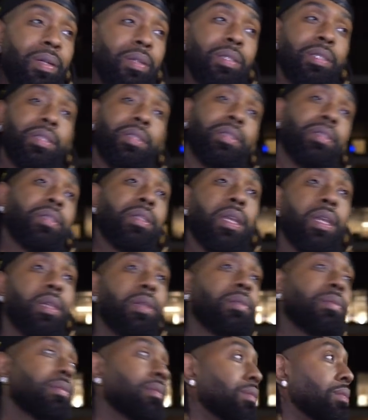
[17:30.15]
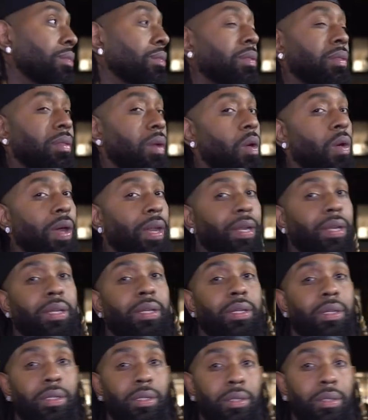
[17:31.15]
It's like, it's
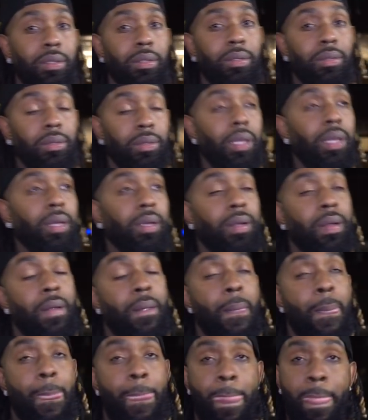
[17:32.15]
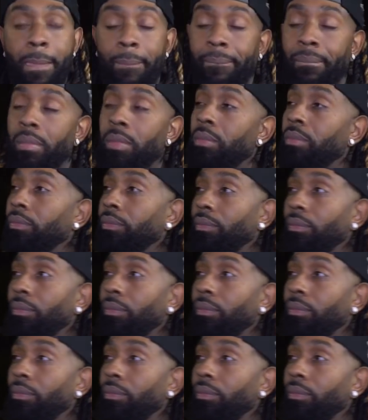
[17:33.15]
harder. It's hard being the main event.